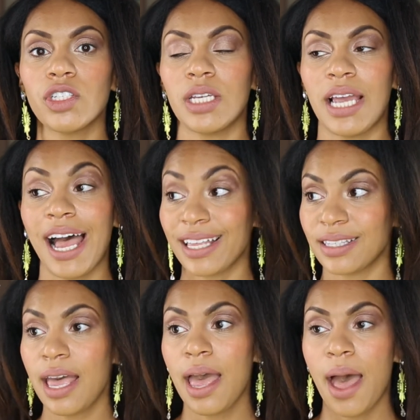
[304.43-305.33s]
she has
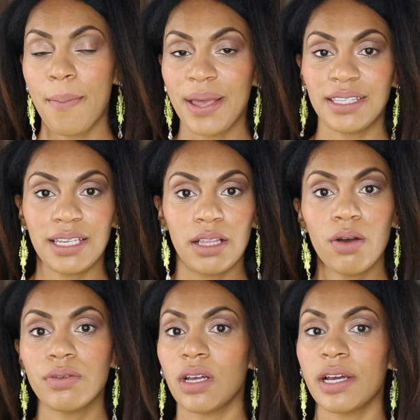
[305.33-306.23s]
amazing
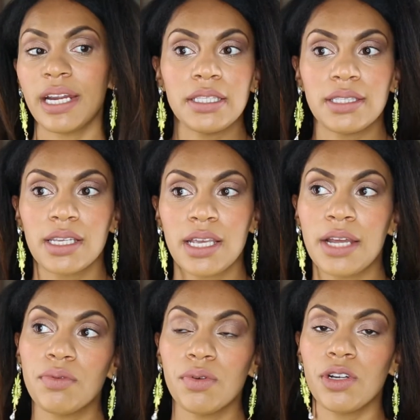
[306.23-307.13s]
clothes on. It
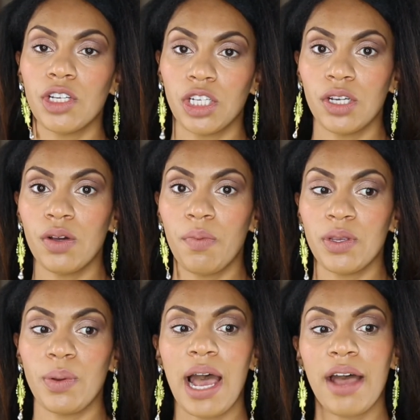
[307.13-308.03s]
can ruin a shoot when
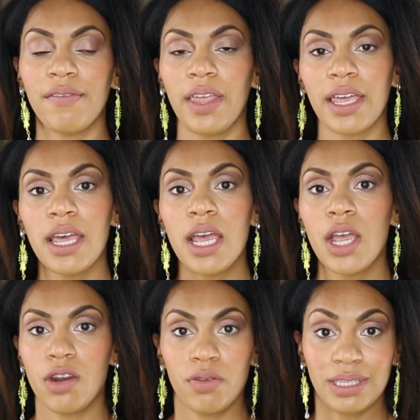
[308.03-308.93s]
you have like,
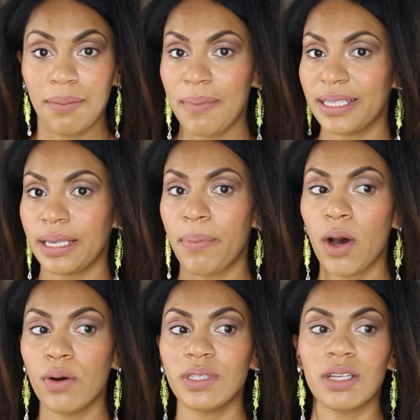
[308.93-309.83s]
you know, this amazing
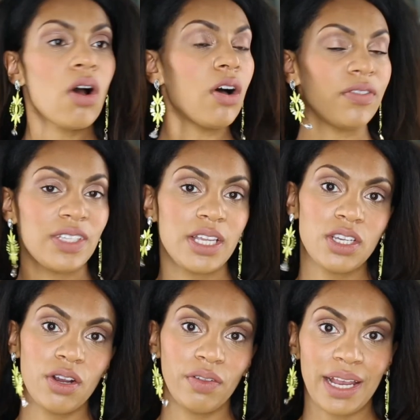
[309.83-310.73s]
pose and all of a
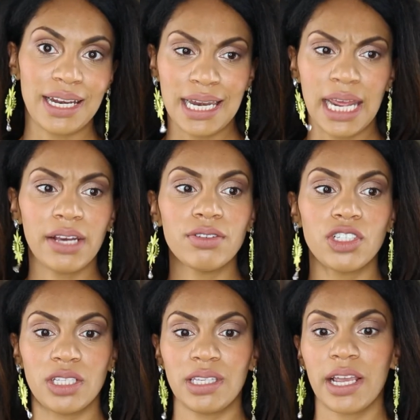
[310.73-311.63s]
sudden your like
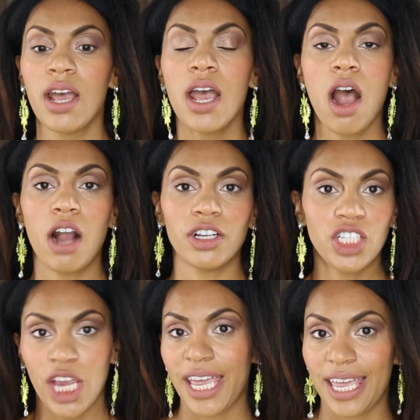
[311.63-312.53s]
nails just like are
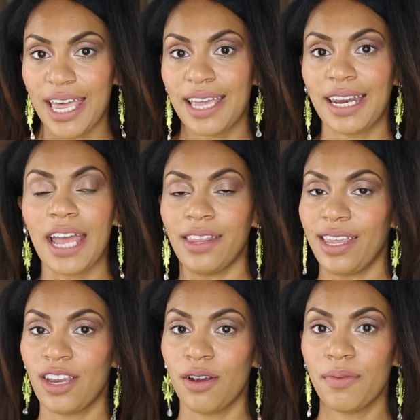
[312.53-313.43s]
jagged and
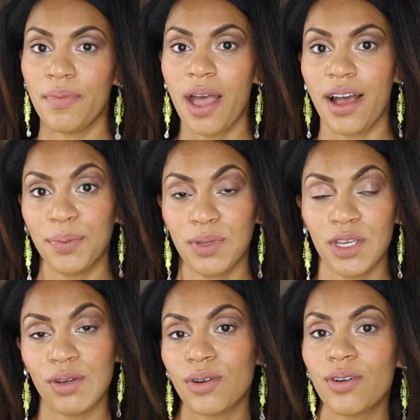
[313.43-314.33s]
like your
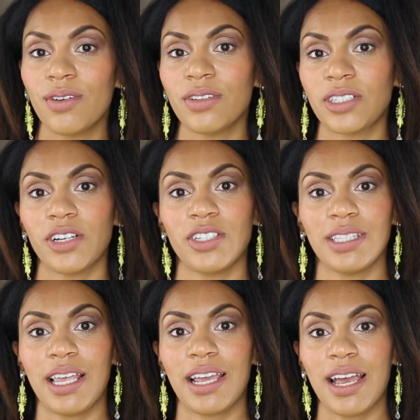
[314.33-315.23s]
cuticles are
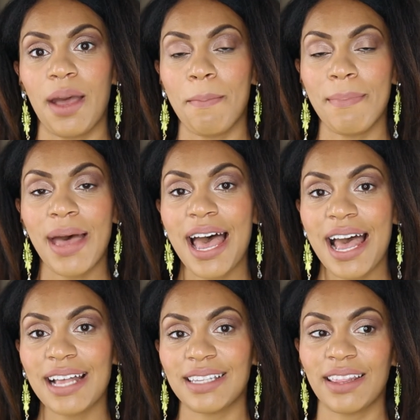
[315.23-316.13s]
just like a
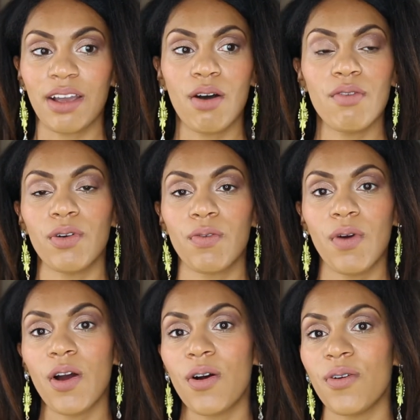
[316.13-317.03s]
mess and like
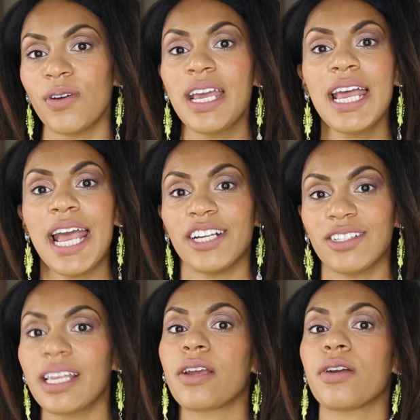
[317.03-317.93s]
overgrown. It
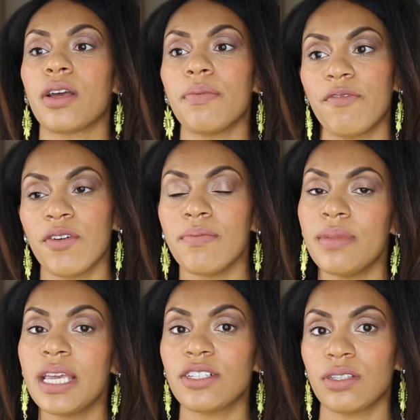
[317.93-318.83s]
just like, for
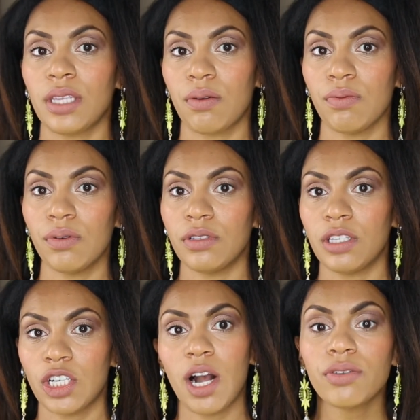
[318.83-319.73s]
me, it just like ruins
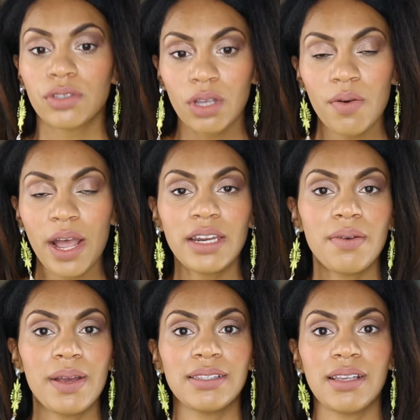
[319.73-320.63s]
the shot. So
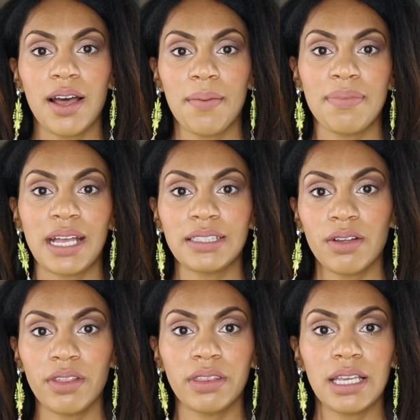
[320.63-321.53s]
anyways, that's
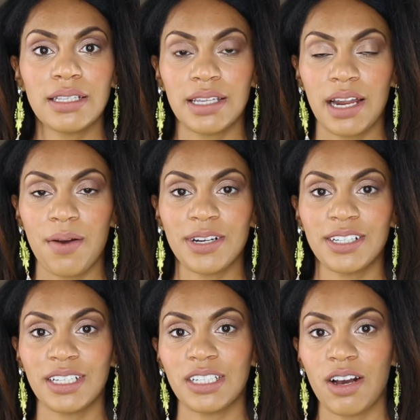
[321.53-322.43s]
all the things that I
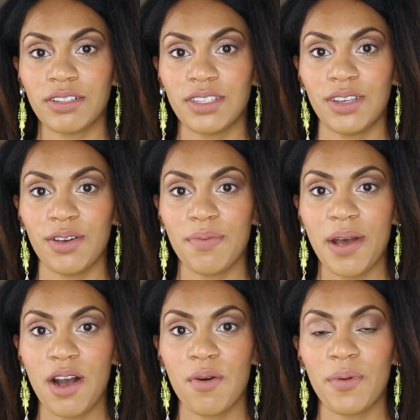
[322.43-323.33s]
wanted to talk to you
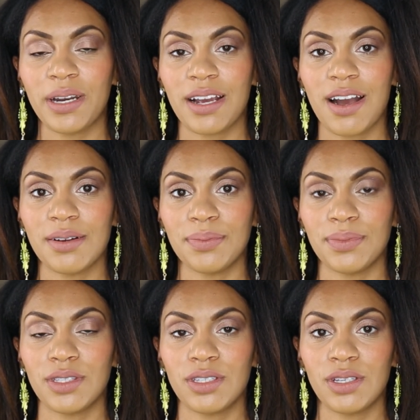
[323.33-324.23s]
about when it
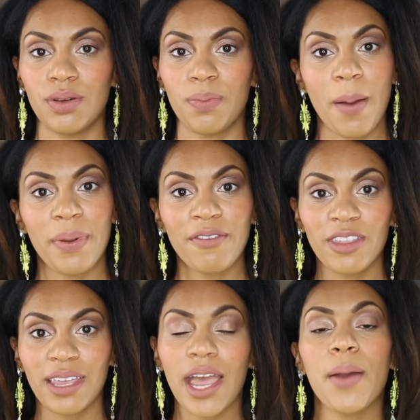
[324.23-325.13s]
comes to prepping for
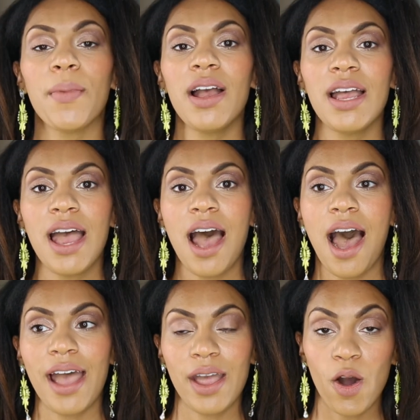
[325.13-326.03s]
the camera.
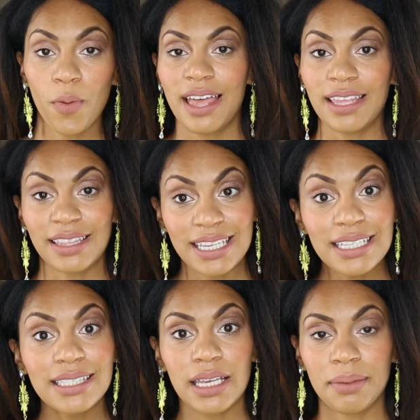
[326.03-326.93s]
I hope that
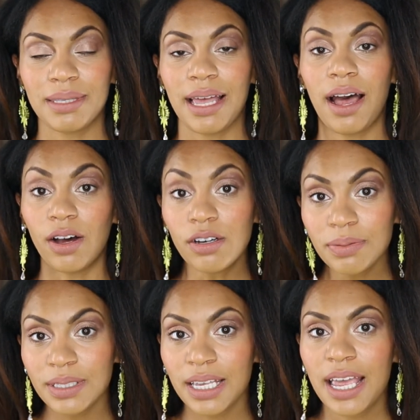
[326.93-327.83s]
these tips
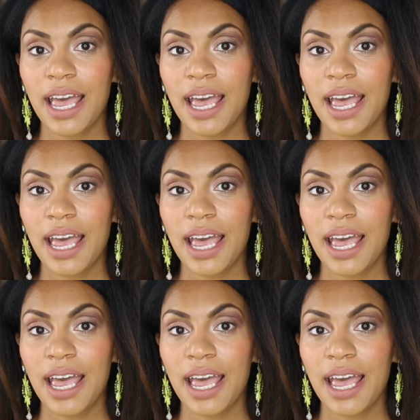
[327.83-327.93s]
helped.